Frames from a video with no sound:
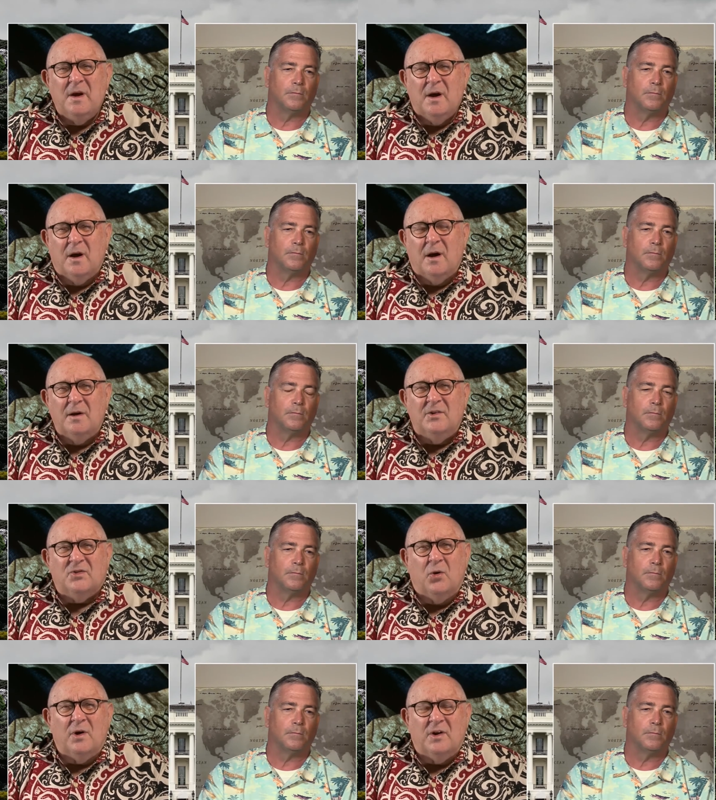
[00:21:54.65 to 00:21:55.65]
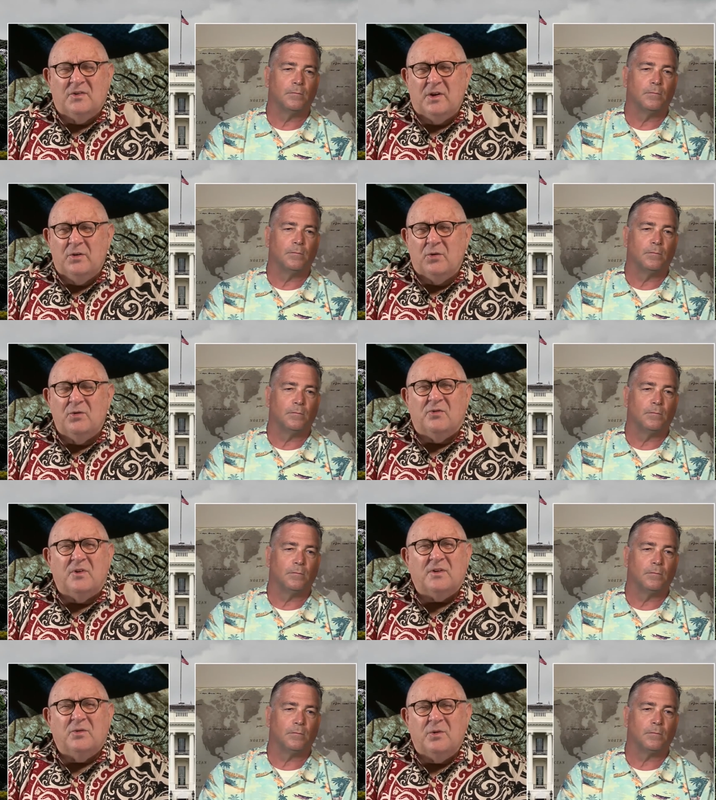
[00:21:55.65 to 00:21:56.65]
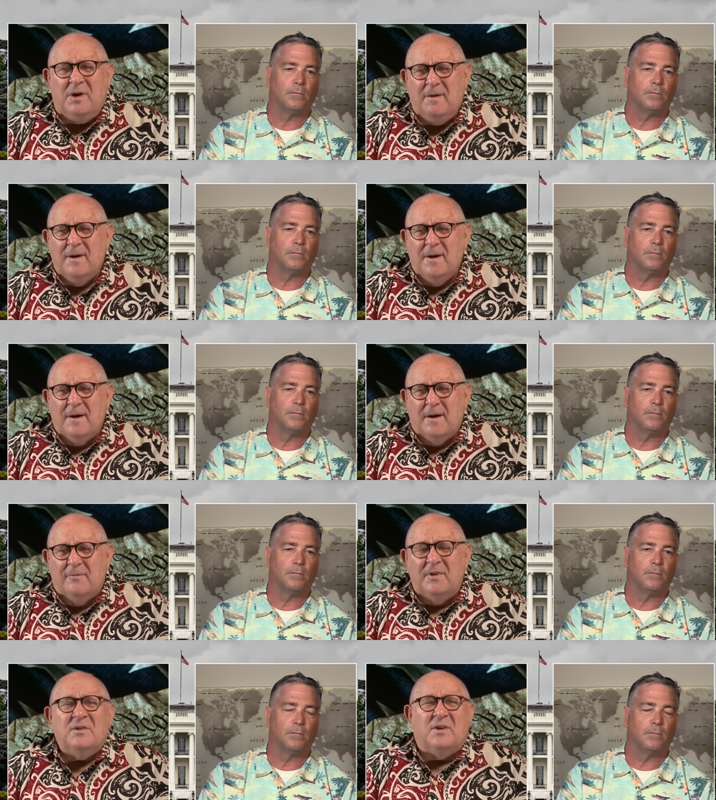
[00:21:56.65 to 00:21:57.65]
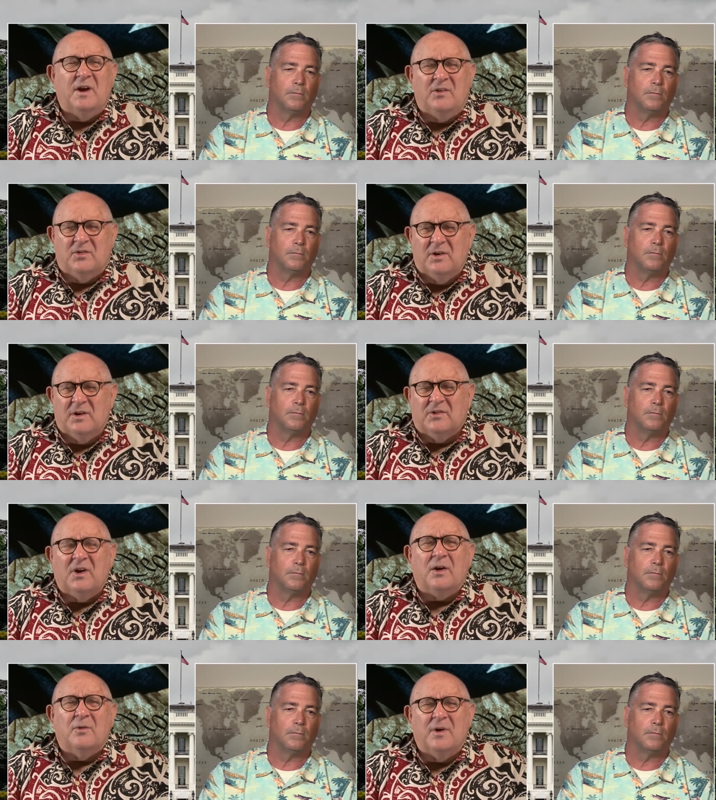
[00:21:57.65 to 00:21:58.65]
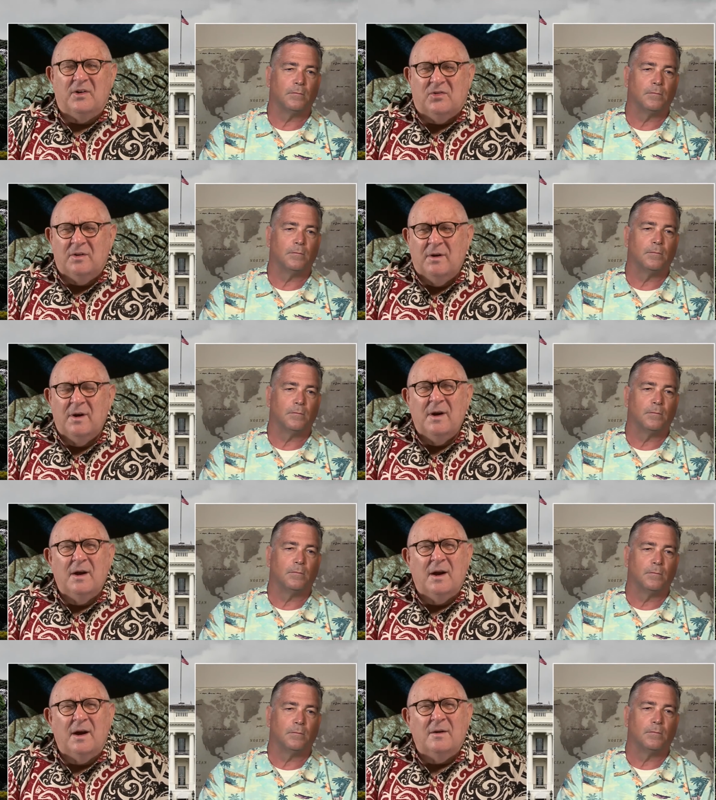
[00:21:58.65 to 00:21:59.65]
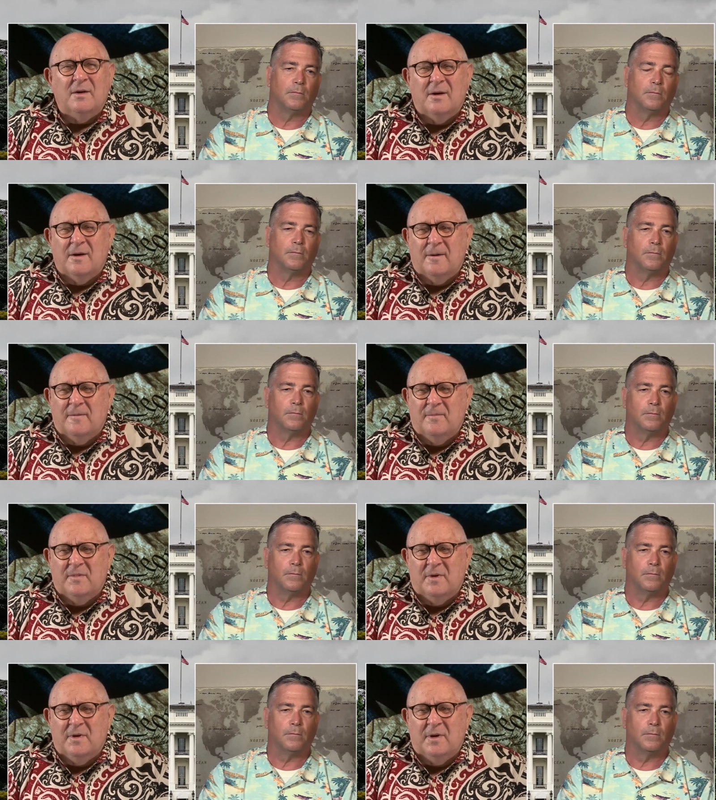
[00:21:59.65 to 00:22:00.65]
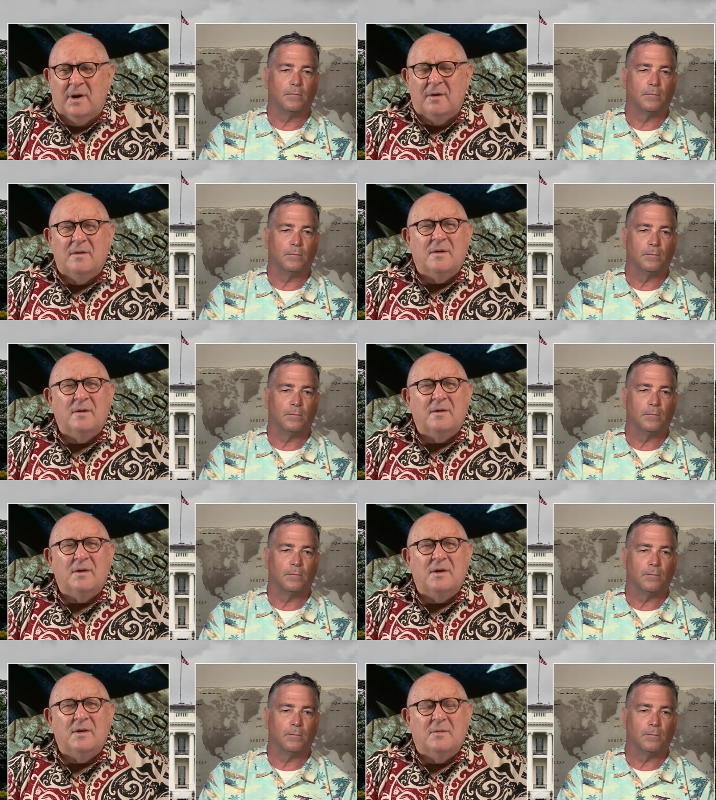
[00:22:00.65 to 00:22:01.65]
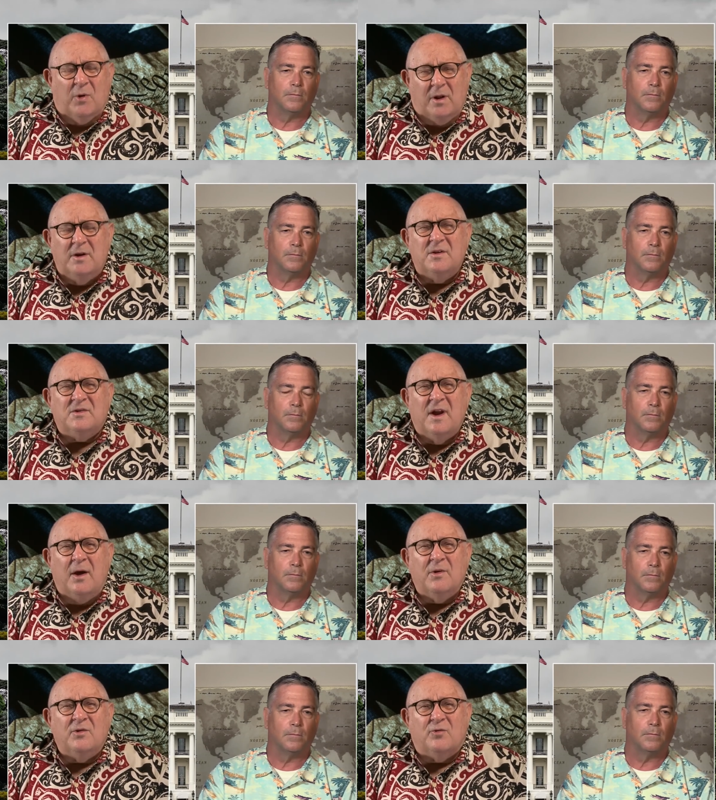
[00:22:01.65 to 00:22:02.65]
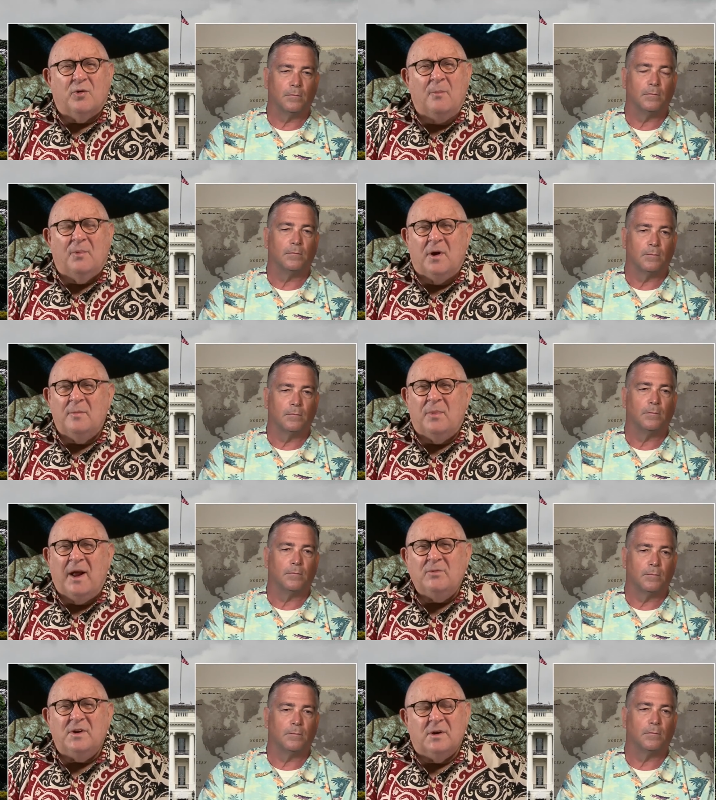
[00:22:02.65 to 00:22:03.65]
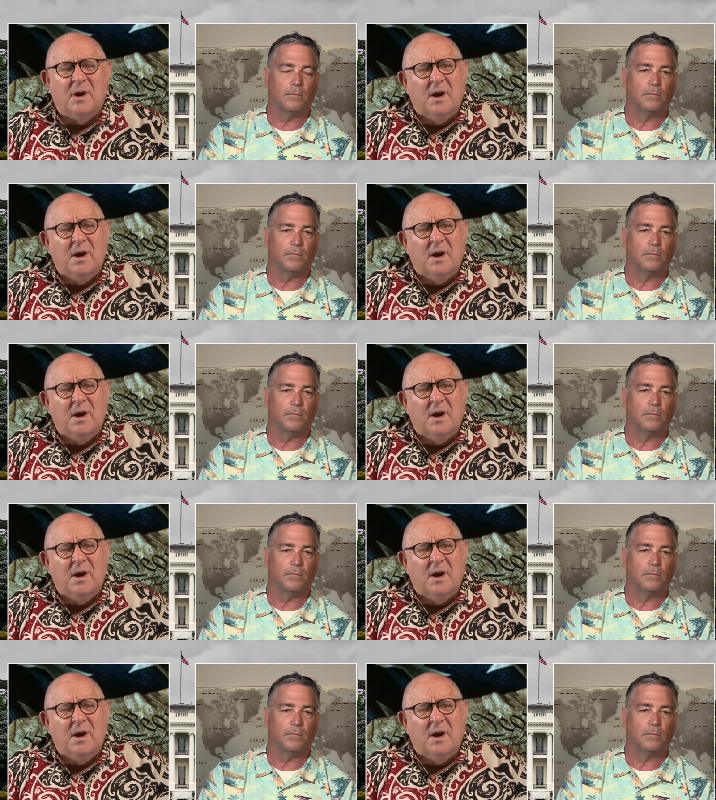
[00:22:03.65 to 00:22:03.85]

Speaker 1: uh, he saw it as a huge victory, a vindication, an exoneration, and uh, and uh, well, he's now in Trump unbounded.